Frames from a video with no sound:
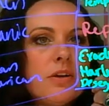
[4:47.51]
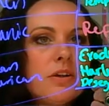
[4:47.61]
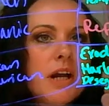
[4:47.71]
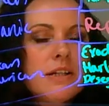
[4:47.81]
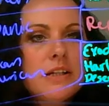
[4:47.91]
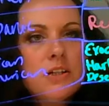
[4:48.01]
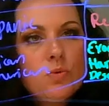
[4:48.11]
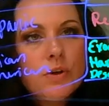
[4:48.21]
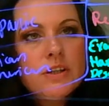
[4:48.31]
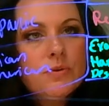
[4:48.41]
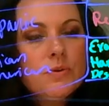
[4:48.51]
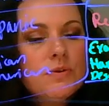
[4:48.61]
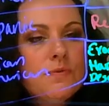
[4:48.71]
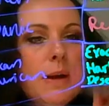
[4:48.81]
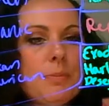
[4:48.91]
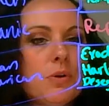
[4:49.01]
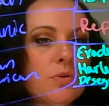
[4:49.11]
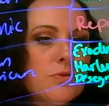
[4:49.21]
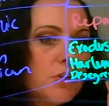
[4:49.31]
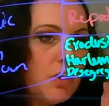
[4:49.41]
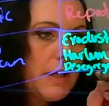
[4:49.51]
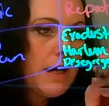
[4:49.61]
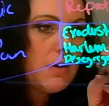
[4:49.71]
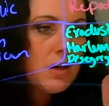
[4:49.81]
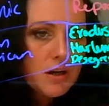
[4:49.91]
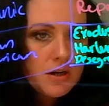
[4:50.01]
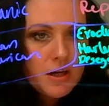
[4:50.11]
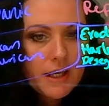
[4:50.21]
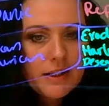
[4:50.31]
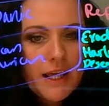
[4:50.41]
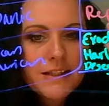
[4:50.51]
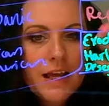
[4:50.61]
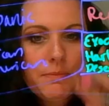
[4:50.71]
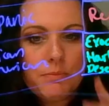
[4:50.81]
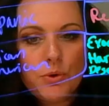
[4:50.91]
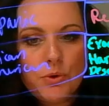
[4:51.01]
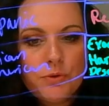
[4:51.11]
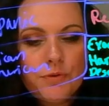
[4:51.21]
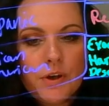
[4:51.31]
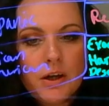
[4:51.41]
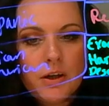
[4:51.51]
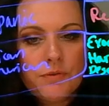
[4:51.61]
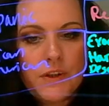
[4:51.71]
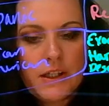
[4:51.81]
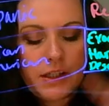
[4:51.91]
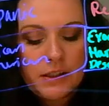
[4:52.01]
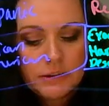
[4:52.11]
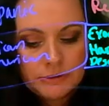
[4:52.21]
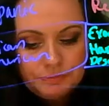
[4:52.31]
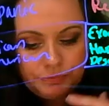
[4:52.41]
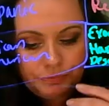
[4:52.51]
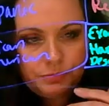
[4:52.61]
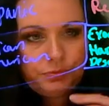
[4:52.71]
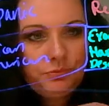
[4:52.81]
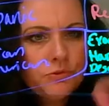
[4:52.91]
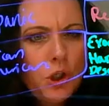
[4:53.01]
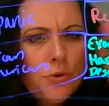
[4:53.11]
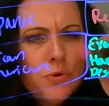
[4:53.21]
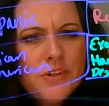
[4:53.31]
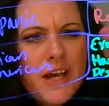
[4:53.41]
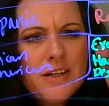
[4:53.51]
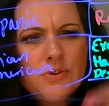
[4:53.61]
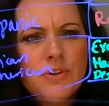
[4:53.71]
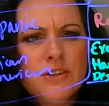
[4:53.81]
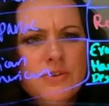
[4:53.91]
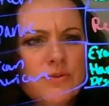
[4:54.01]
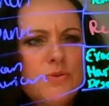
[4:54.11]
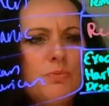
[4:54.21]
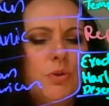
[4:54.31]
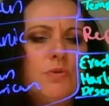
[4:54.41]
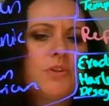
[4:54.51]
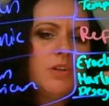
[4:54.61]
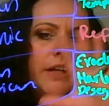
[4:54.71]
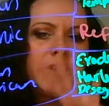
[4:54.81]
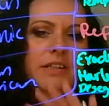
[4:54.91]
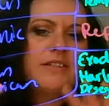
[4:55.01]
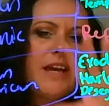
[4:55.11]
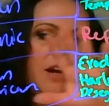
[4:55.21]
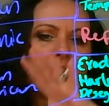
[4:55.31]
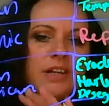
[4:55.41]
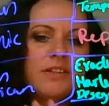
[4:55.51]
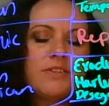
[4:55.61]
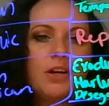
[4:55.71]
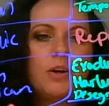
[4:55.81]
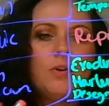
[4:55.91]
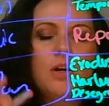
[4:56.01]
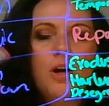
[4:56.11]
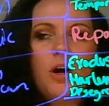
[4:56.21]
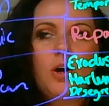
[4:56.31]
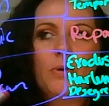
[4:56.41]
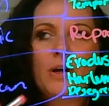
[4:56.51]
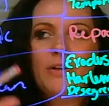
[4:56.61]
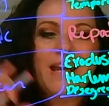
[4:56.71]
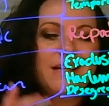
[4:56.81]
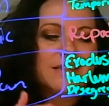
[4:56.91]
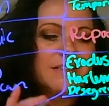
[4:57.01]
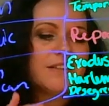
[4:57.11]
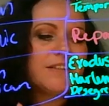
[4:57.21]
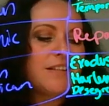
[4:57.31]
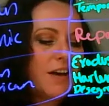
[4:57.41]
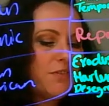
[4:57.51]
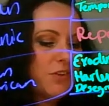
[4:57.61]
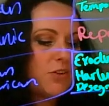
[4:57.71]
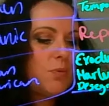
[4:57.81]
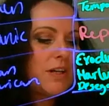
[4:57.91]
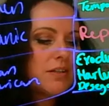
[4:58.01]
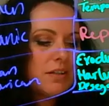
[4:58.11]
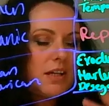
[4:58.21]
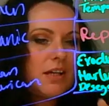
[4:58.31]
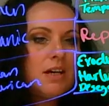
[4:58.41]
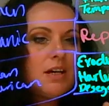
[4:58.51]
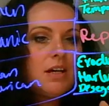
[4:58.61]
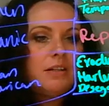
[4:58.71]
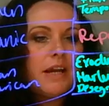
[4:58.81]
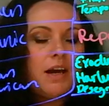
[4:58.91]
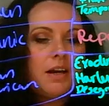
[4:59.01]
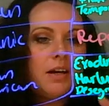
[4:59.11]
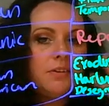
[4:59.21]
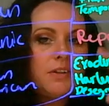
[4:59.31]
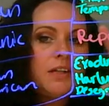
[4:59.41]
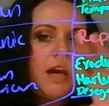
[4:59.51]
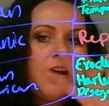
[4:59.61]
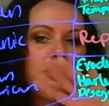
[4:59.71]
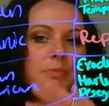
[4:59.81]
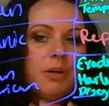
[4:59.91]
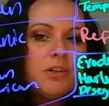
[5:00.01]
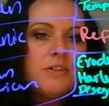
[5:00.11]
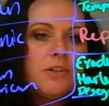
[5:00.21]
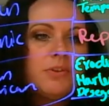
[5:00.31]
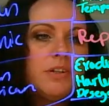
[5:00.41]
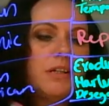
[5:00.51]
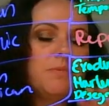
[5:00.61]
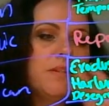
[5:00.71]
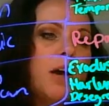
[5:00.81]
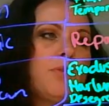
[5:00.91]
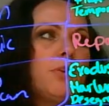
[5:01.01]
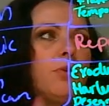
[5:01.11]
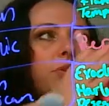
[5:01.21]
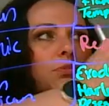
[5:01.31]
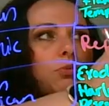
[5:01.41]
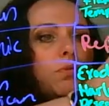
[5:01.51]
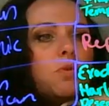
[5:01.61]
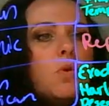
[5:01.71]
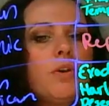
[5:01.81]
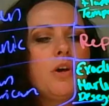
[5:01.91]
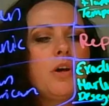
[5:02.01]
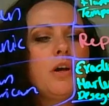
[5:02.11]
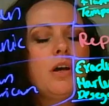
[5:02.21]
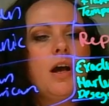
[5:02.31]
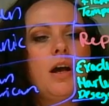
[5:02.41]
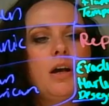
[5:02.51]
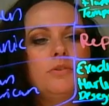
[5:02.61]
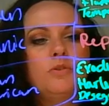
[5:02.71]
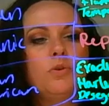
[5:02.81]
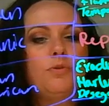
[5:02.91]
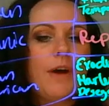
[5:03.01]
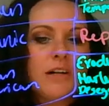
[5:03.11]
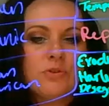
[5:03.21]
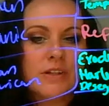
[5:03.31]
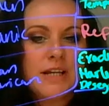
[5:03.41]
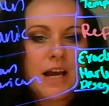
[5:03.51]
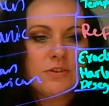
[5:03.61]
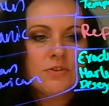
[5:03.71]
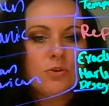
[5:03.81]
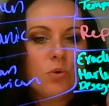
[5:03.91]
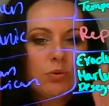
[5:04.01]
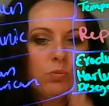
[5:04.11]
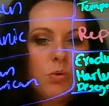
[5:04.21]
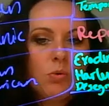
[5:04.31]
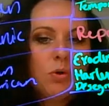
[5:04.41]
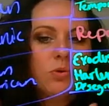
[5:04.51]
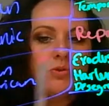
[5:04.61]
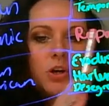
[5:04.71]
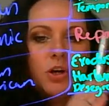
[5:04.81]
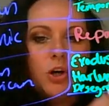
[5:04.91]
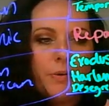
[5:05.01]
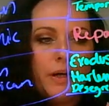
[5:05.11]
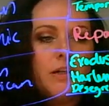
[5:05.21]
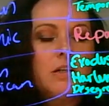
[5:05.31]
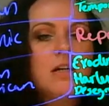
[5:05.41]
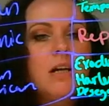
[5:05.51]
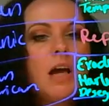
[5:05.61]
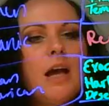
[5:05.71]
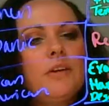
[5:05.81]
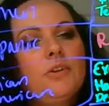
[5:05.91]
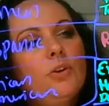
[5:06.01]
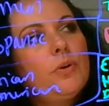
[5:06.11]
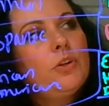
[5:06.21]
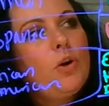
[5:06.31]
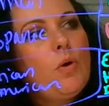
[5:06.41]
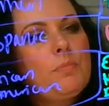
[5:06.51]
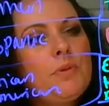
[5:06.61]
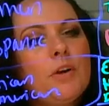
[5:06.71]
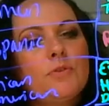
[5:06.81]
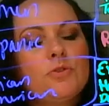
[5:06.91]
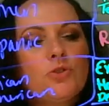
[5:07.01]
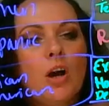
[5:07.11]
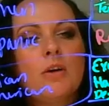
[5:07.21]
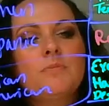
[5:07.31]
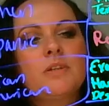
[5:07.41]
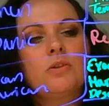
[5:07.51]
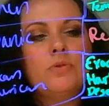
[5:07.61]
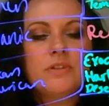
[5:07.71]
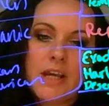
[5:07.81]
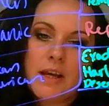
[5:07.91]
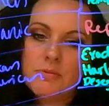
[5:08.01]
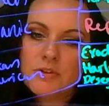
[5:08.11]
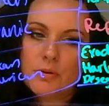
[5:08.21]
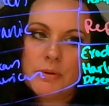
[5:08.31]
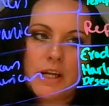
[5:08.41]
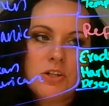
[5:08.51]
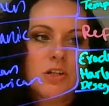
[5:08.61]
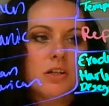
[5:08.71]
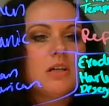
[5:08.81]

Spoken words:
1920s when those flapper girls are coming out, and that's that move of all those exodusters who moved into like these areas, around Kansas and stuff, and then the rest of the African Americans that are in the Deep South, they're going to move north to the factory towns. They're going rural to urban, and they're going to go up there for jobs and to escape discrimination.